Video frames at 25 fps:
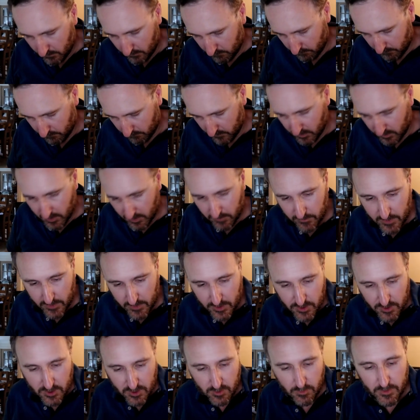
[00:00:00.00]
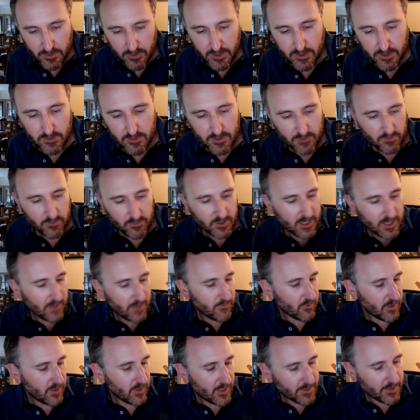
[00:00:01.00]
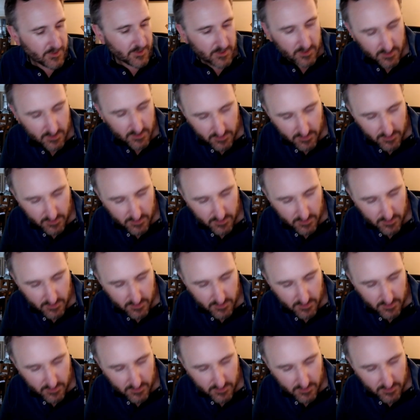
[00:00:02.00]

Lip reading: So the first two are the different cover arts.